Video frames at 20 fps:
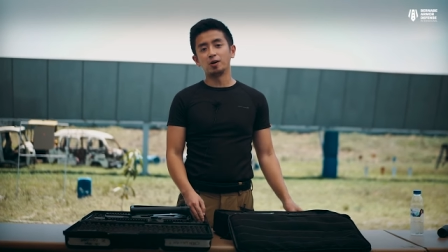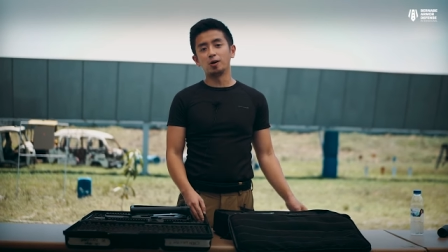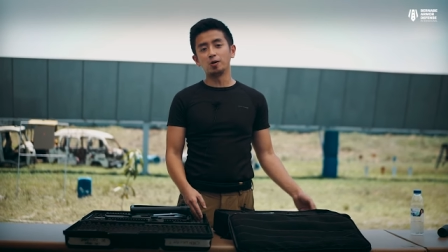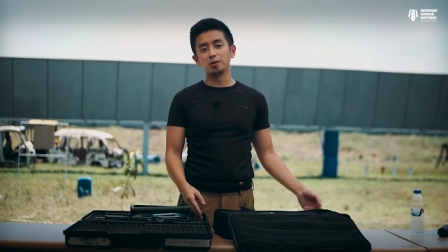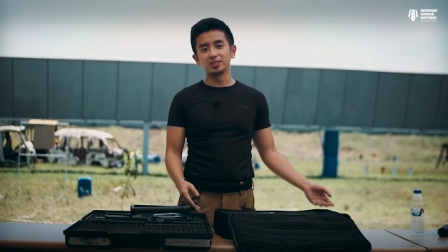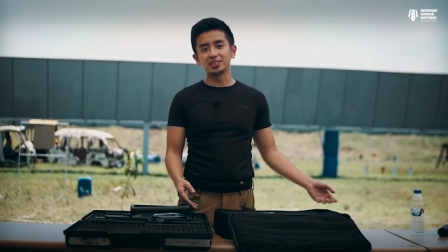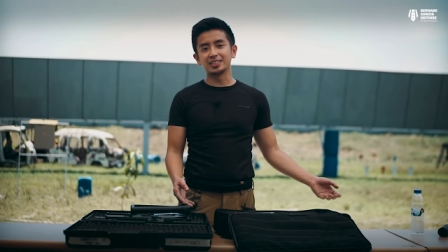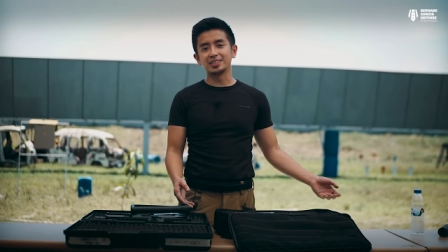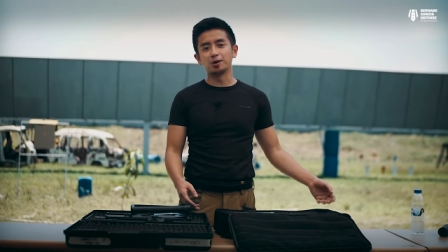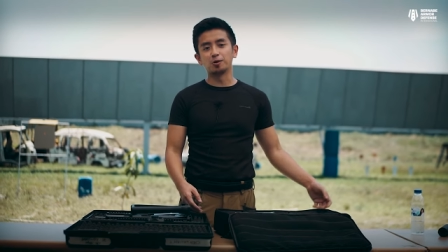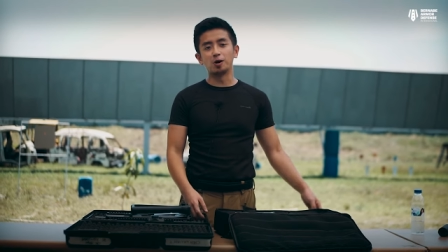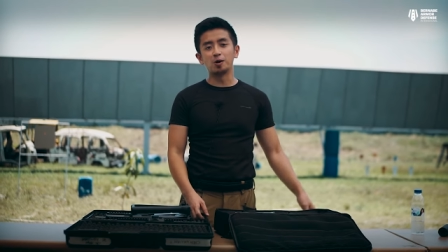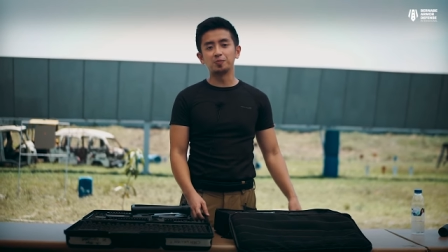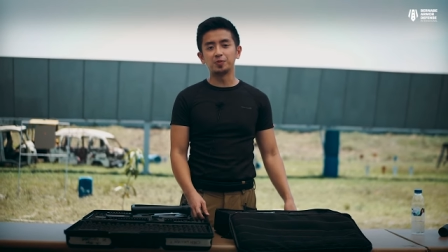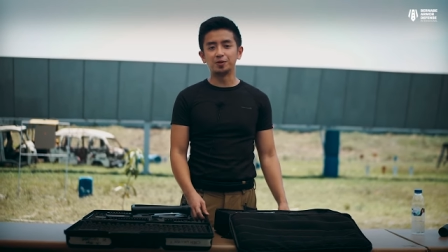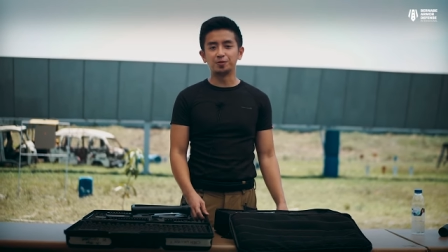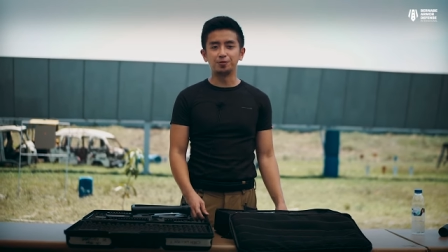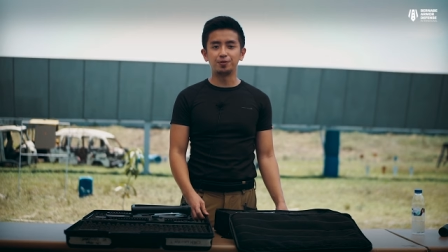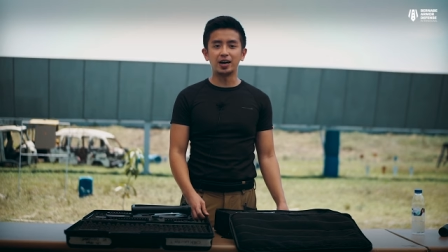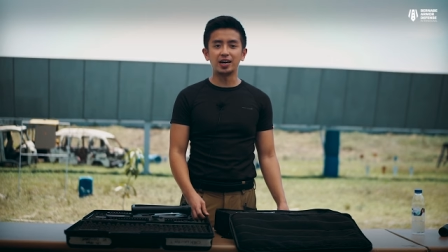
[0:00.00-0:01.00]
only go
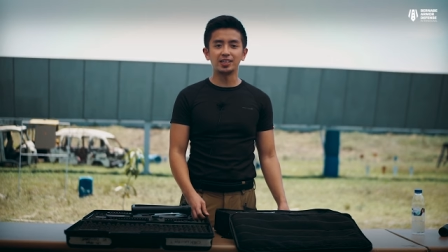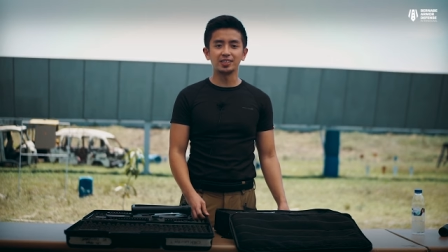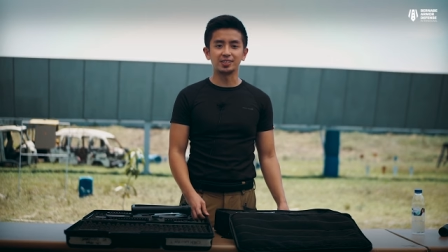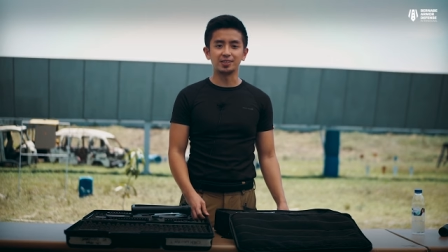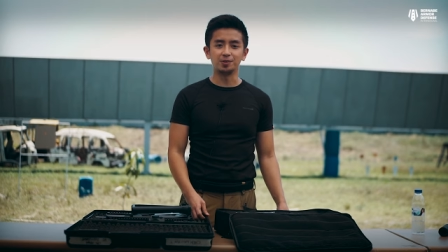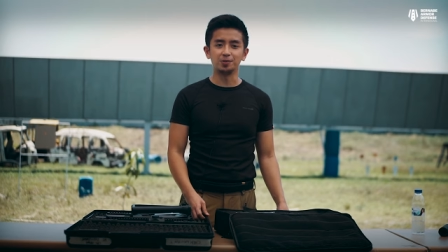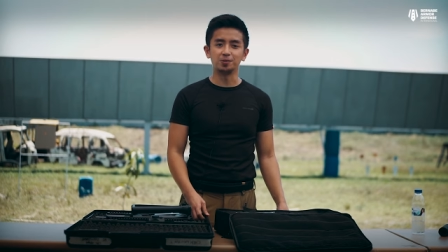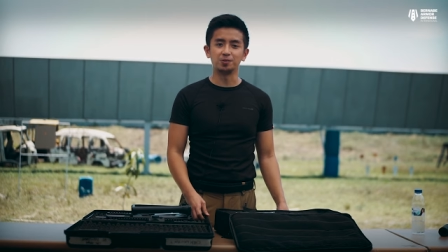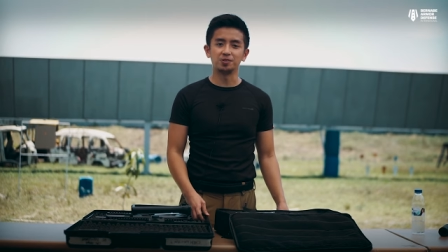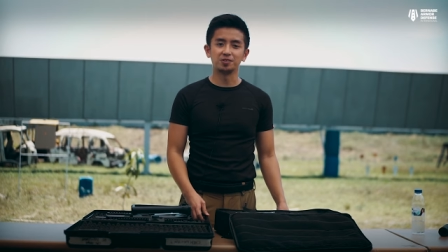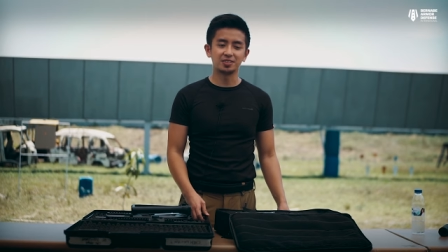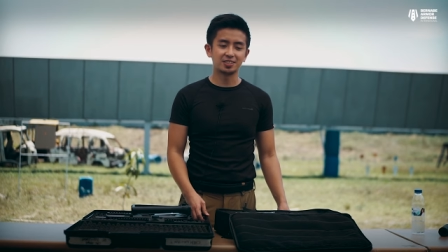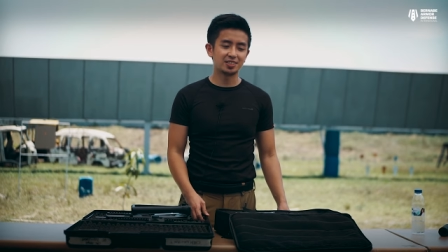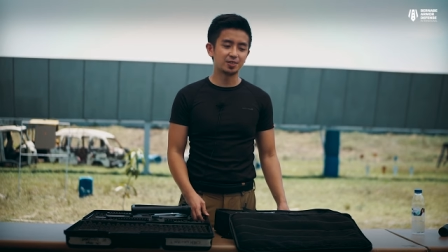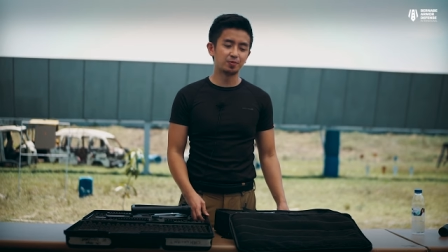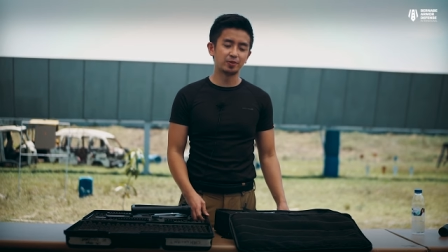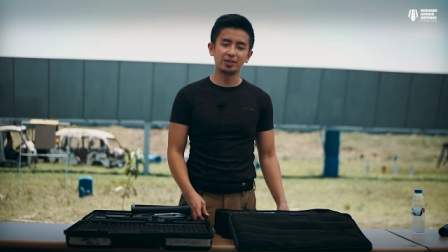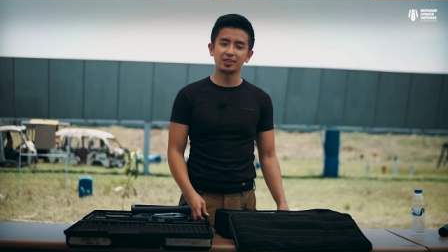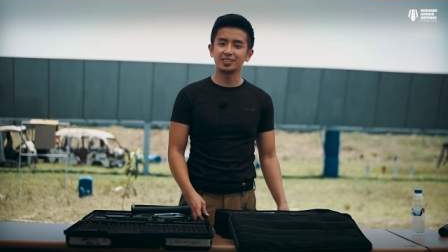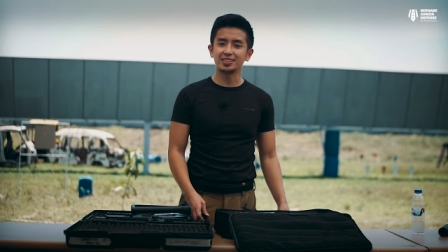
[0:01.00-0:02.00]
up in value,
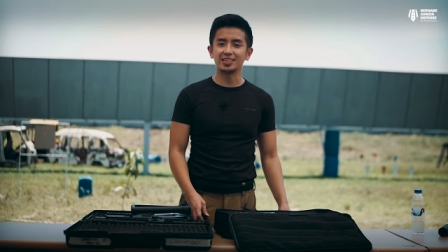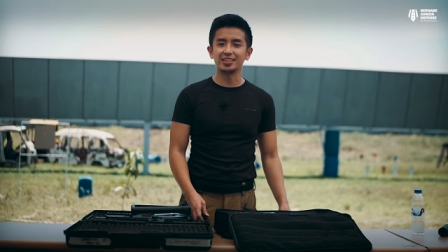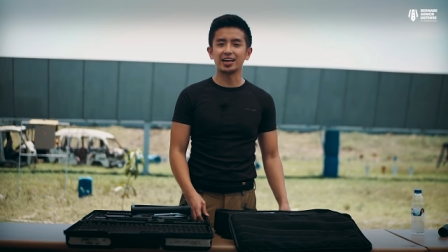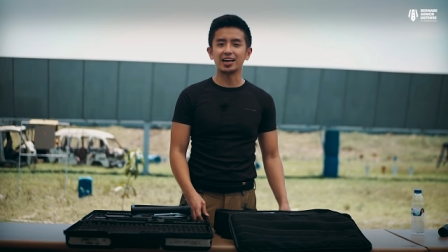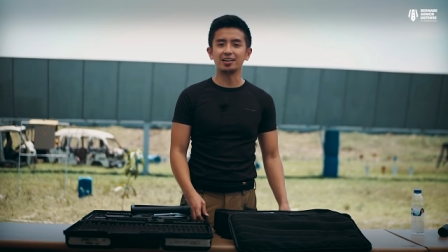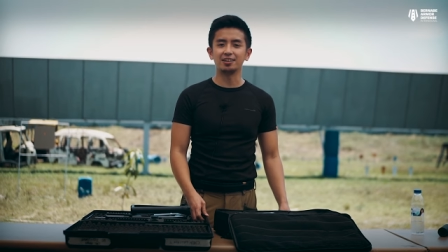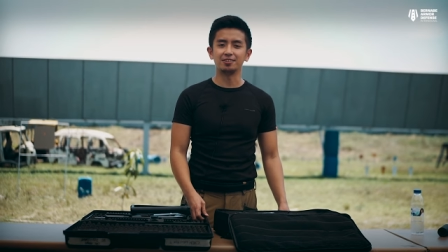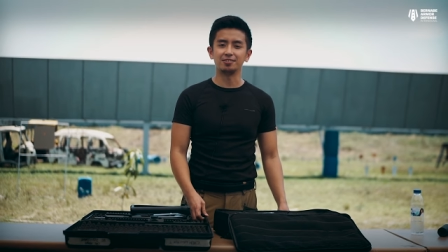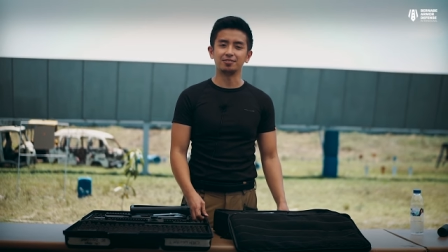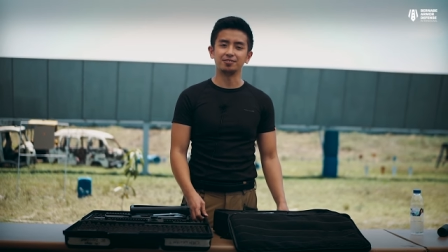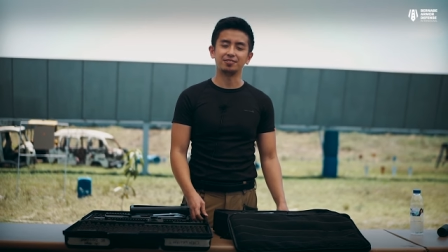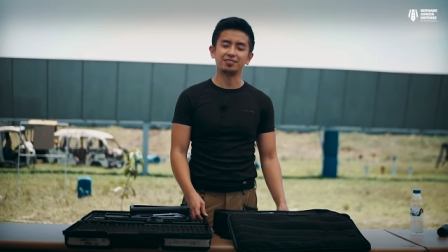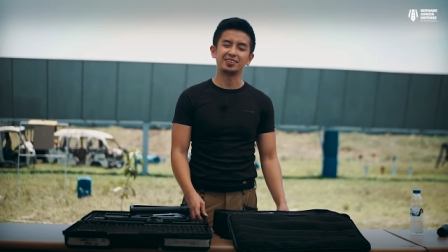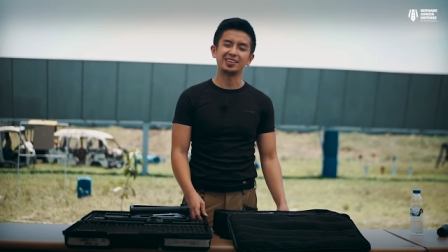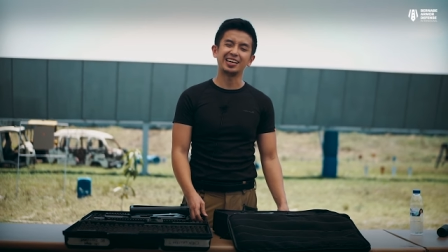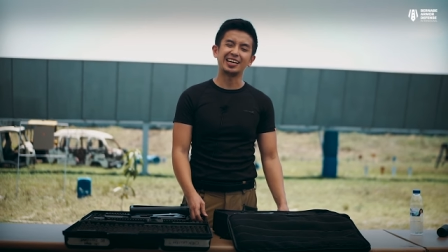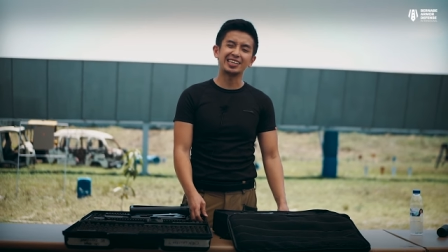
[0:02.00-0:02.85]
similar to that of